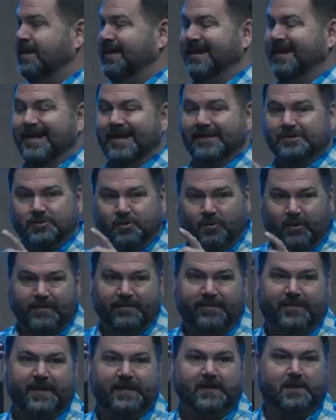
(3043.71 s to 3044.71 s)
It's one
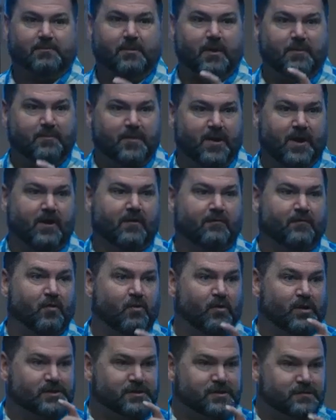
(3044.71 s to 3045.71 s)
thing to prepare for
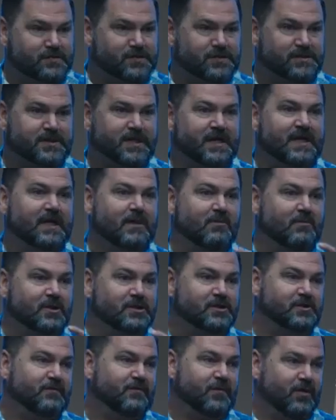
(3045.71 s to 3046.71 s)
what you've seen and
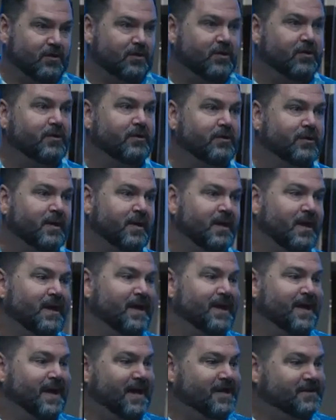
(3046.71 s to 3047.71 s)
what you've heard,
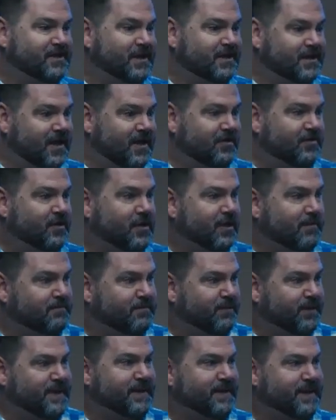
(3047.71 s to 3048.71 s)
it's another
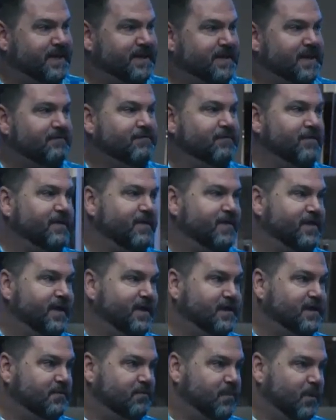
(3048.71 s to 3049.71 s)
completely different
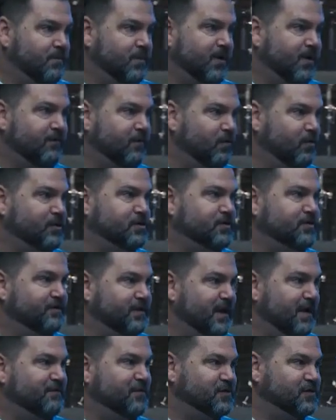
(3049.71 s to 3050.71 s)
thing to prepare for what you've
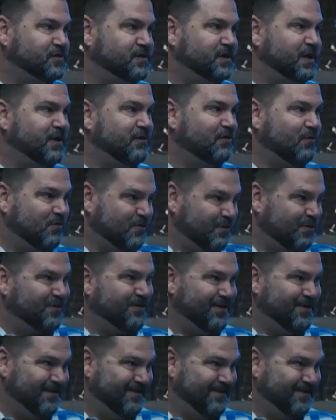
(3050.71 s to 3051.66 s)
never seen or heard.